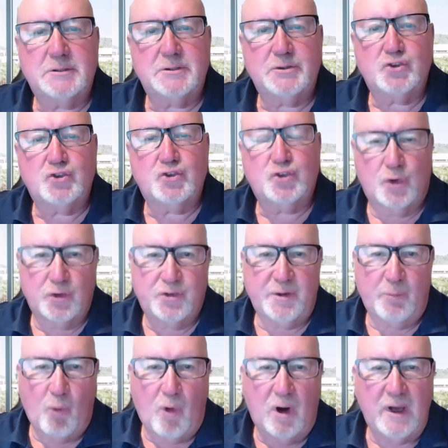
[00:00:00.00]

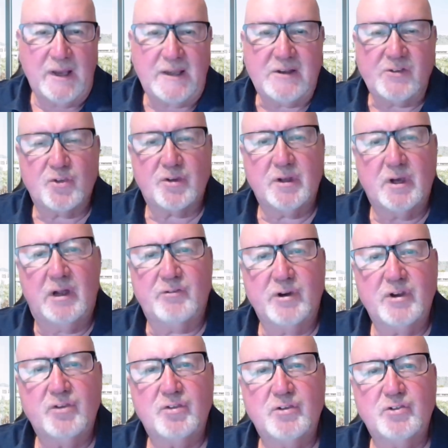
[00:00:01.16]
Georgian wines, and
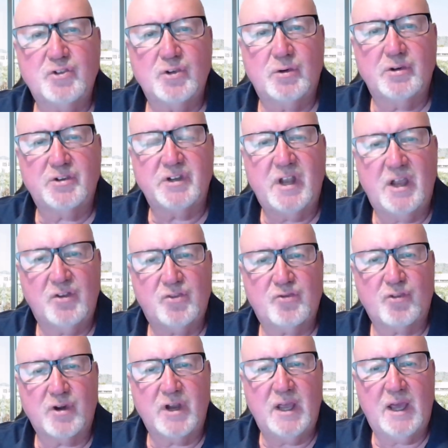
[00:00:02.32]
recent Georgian
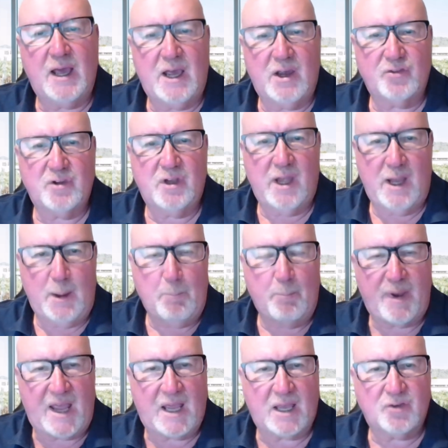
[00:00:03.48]
history as it
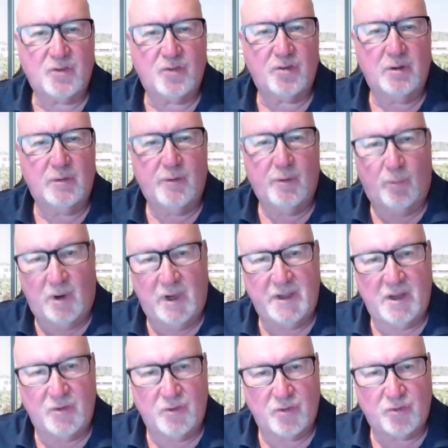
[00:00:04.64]
impacts the wine
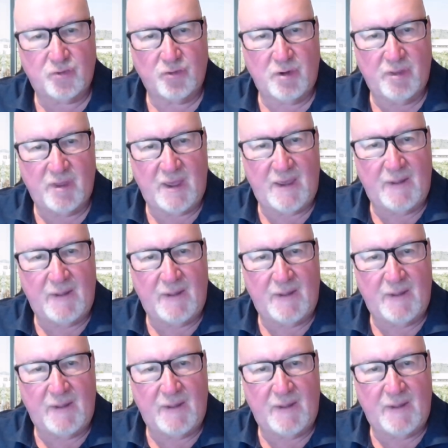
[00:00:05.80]
industry there.